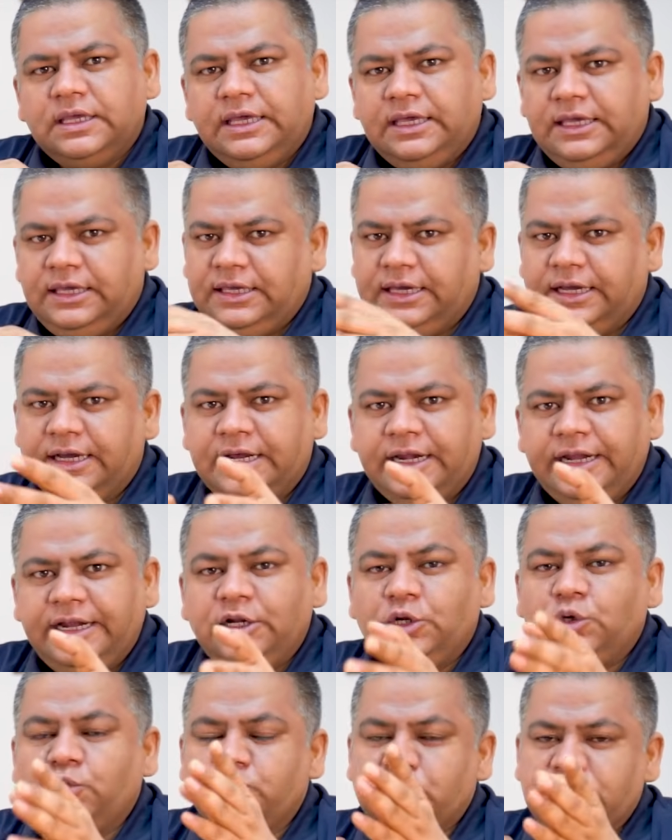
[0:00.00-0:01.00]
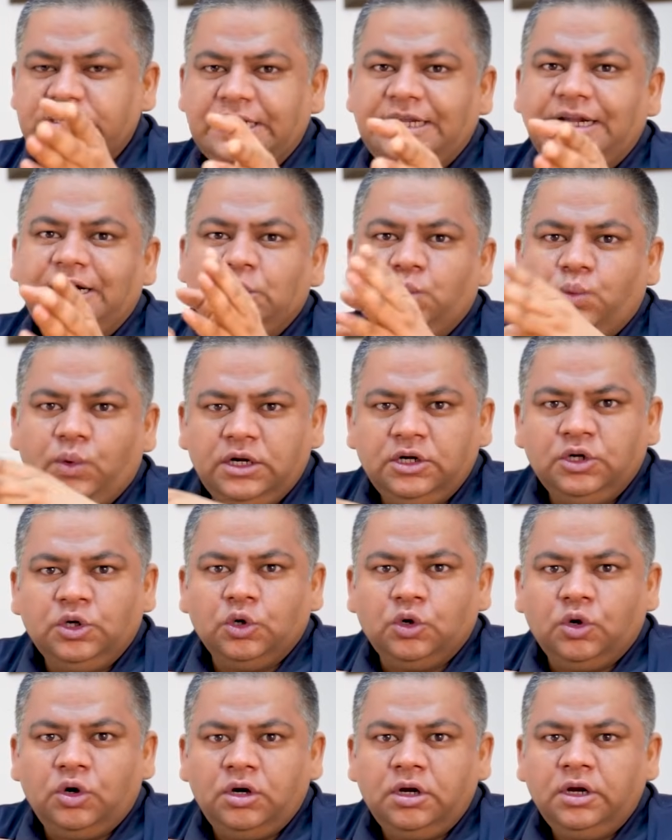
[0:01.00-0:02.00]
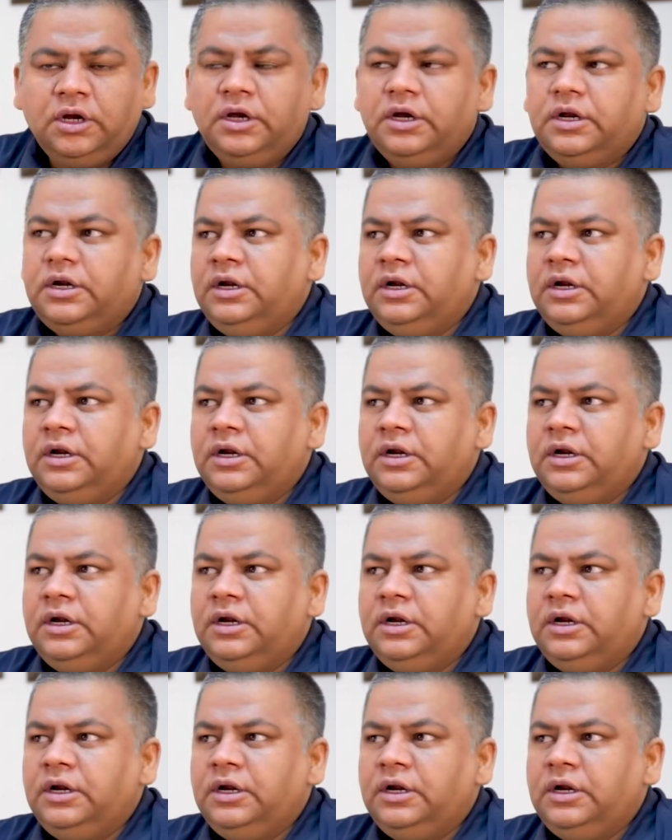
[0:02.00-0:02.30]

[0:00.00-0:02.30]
He agreed to sell at 1 crore.